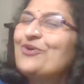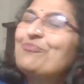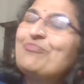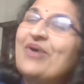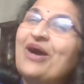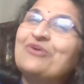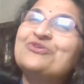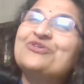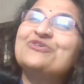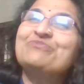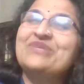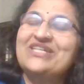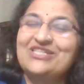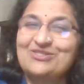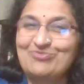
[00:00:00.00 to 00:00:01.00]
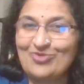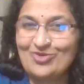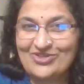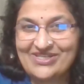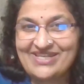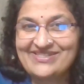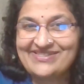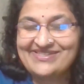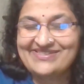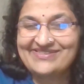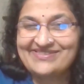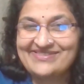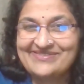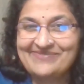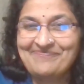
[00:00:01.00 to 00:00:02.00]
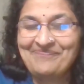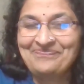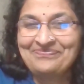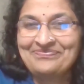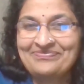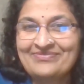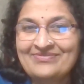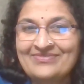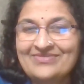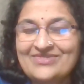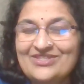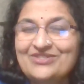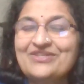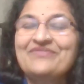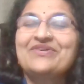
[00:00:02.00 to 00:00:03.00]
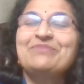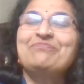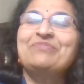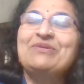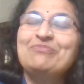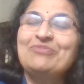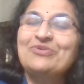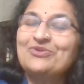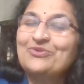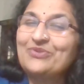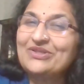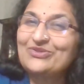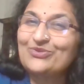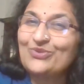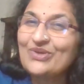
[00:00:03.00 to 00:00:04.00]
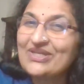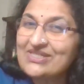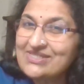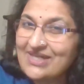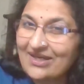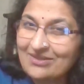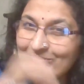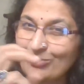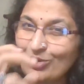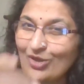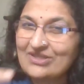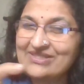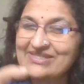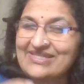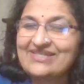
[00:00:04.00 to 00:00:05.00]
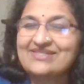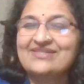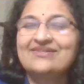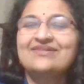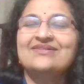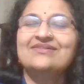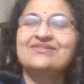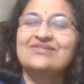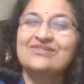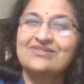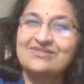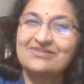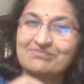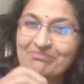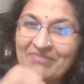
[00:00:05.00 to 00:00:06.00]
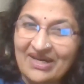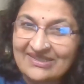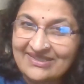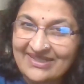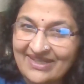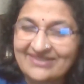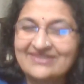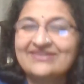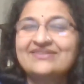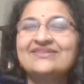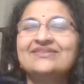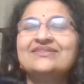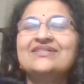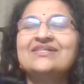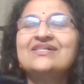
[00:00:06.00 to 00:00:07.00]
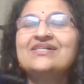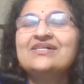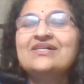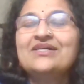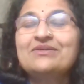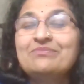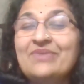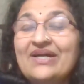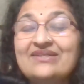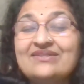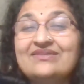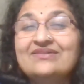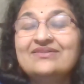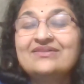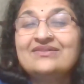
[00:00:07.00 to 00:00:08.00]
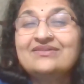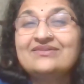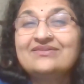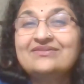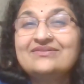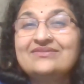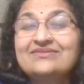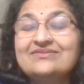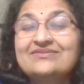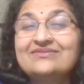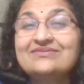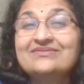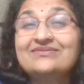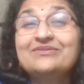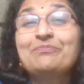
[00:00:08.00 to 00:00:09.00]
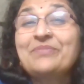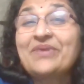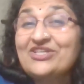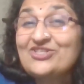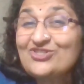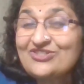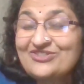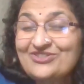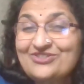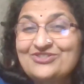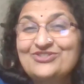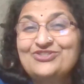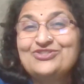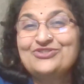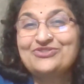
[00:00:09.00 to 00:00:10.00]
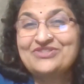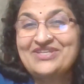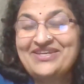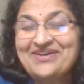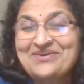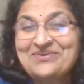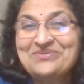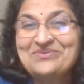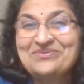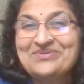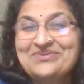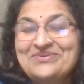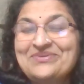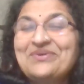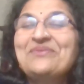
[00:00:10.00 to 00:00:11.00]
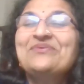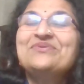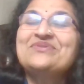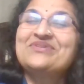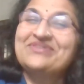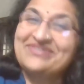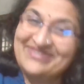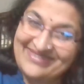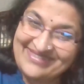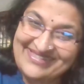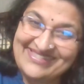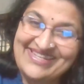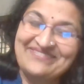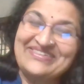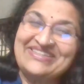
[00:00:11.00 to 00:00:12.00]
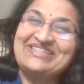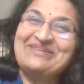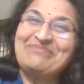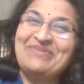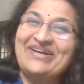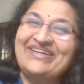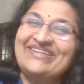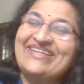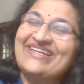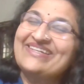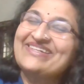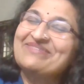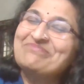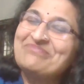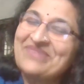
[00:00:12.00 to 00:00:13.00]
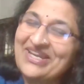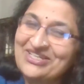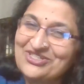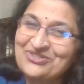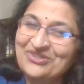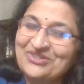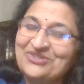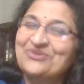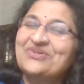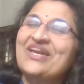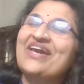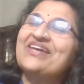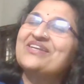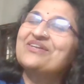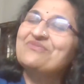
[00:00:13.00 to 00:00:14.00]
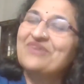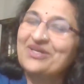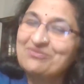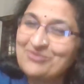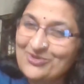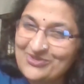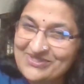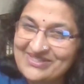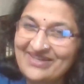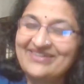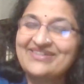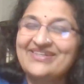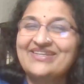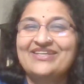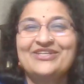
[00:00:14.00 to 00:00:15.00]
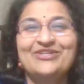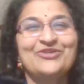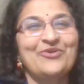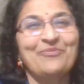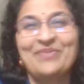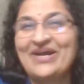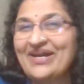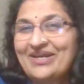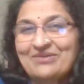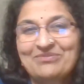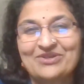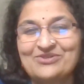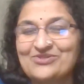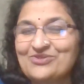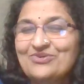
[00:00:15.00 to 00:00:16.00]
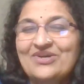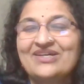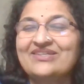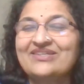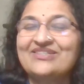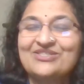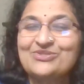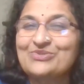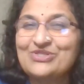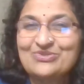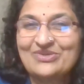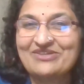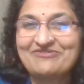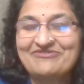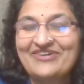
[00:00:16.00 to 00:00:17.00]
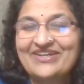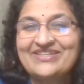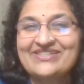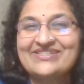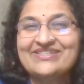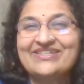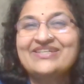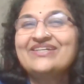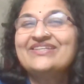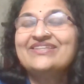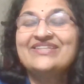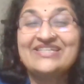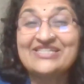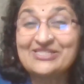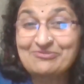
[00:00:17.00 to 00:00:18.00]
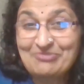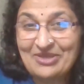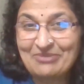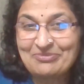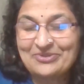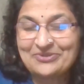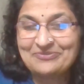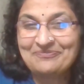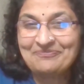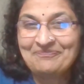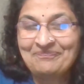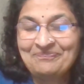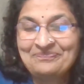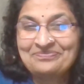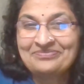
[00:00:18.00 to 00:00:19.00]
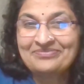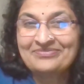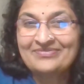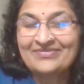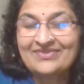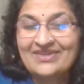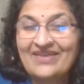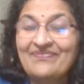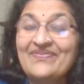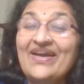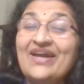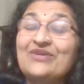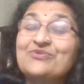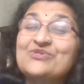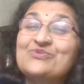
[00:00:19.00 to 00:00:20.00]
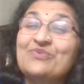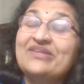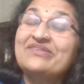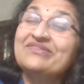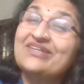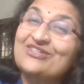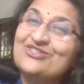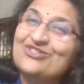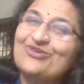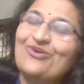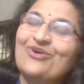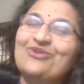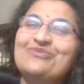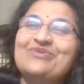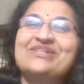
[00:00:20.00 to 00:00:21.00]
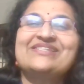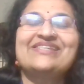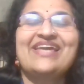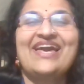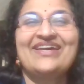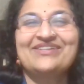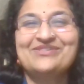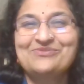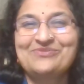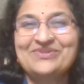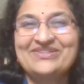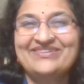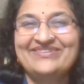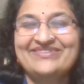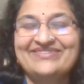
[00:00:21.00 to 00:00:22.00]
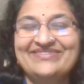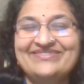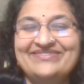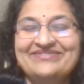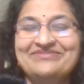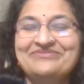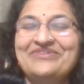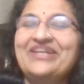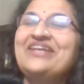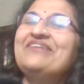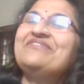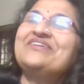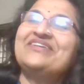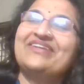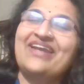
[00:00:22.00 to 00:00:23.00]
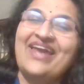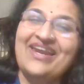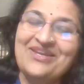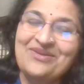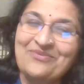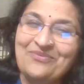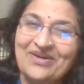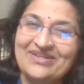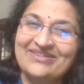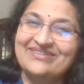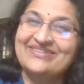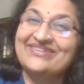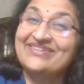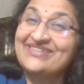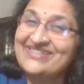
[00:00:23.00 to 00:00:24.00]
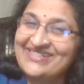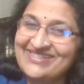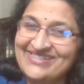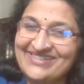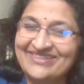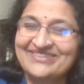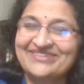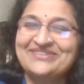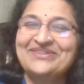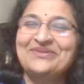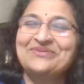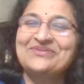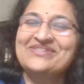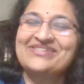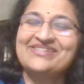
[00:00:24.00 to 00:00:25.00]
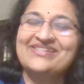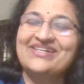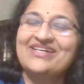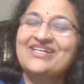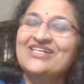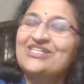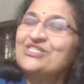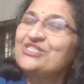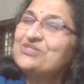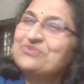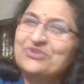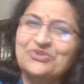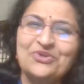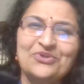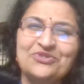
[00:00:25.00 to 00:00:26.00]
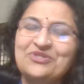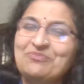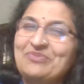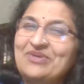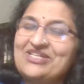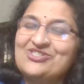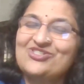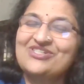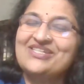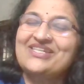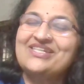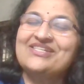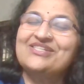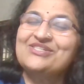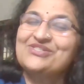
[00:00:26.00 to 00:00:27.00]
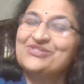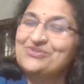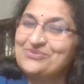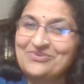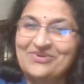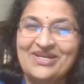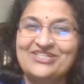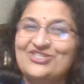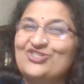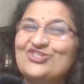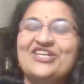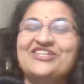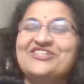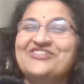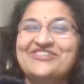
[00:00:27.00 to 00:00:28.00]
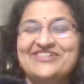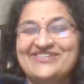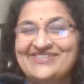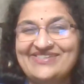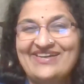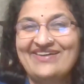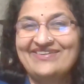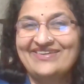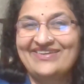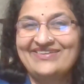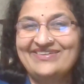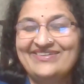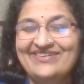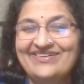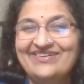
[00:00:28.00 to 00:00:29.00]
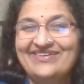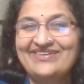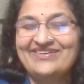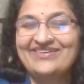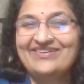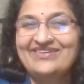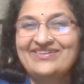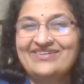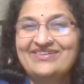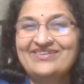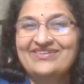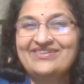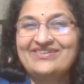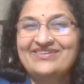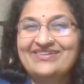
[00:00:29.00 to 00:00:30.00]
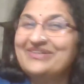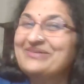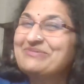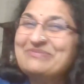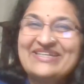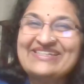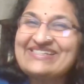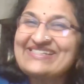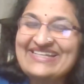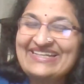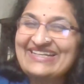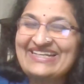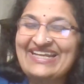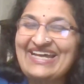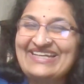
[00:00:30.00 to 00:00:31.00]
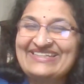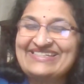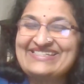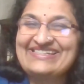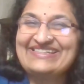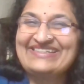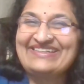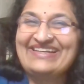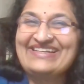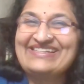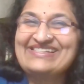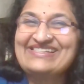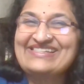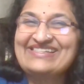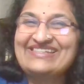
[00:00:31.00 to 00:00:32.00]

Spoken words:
bound to meet protesters. So there were people who were throwing dung balls at her, mud at her, but the patient Jyoti Rao told Savitribai that make sure you carry one more sari in your bag because you can't individually fight these people. And that was one thing she always carried with her. Whenever anyone dirtied her clothes, she would go to the place she needed to and change her sari. Amazing clarity, right?